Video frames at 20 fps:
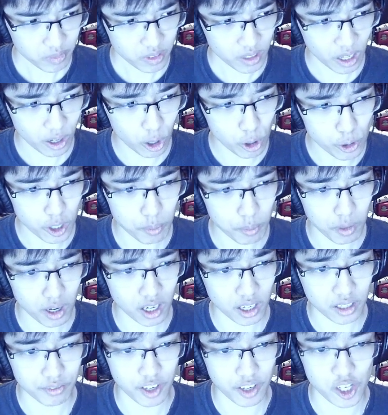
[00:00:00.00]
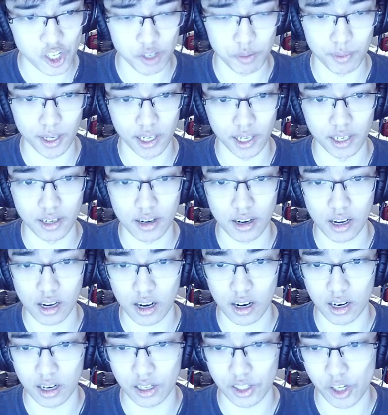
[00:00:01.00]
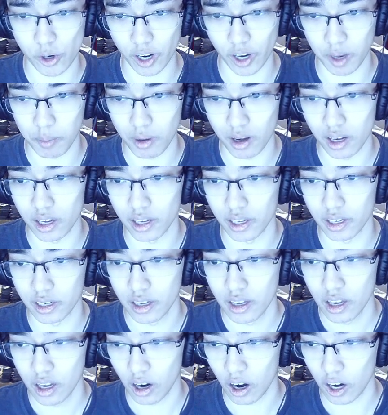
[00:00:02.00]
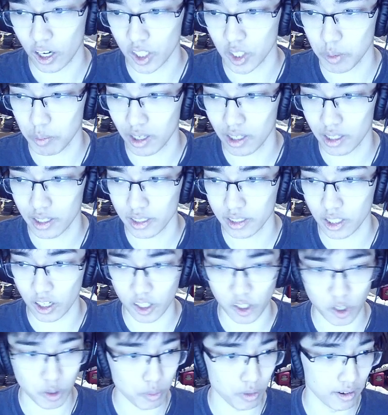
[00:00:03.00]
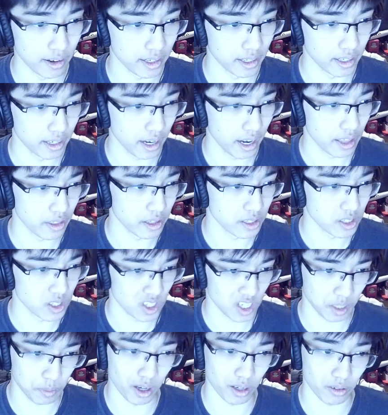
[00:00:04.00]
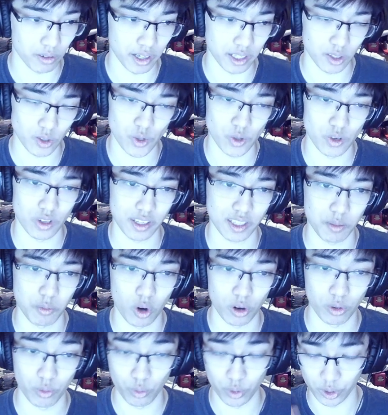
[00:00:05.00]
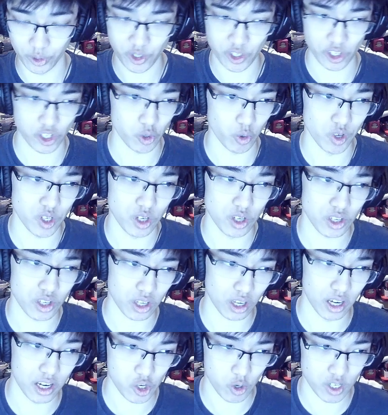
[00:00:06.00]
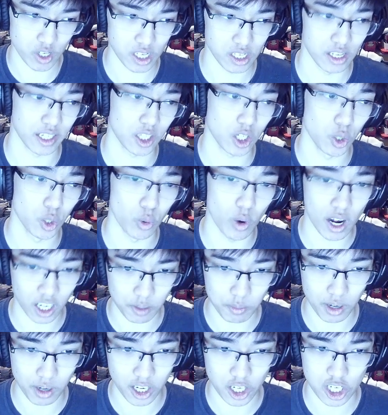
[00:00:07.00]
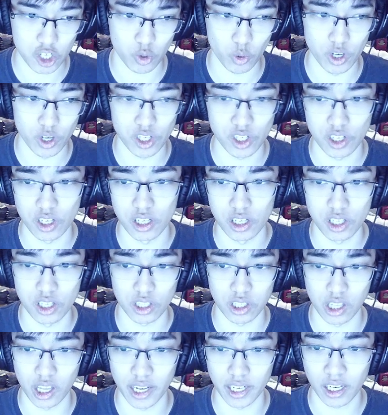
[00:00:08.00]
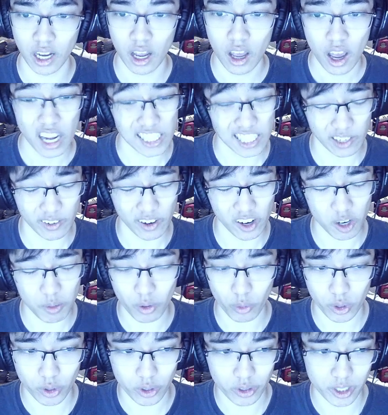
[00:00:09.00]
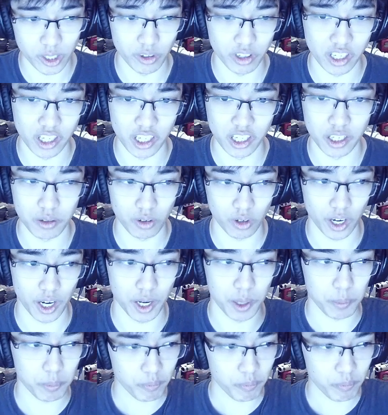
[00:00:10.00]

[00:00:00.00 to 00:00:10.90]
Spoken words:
Ogremon, Vegiemon, Togemon, Argomon, Gargomon, and then Stigmon, right? Those are like the more realistic choices. Choices like Kuagamon, choices like Tyrannomon, we really don't need it, right?